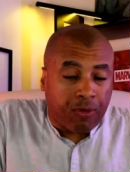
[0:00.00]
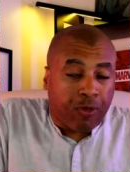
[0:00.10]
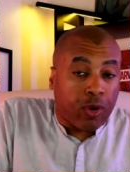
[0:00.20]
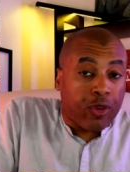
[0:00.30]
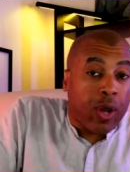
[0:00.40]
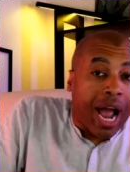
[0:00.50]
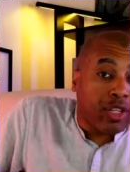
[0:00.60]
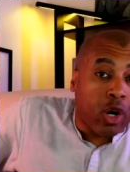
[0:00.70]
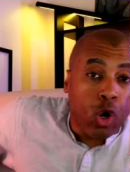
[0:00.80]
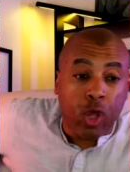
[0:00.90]
for you guys
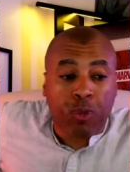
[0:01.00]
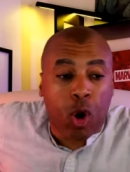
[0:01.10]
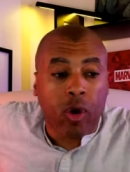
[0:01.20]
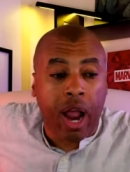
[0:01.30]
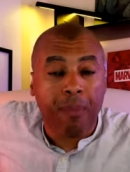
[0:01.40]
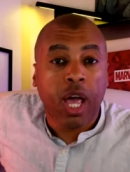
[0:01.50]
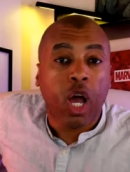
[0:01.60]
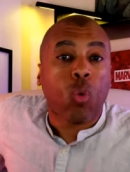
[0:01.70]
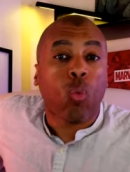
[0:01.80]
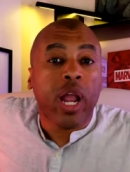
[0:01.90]
that are new to this program,
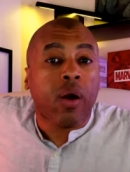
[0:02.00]
we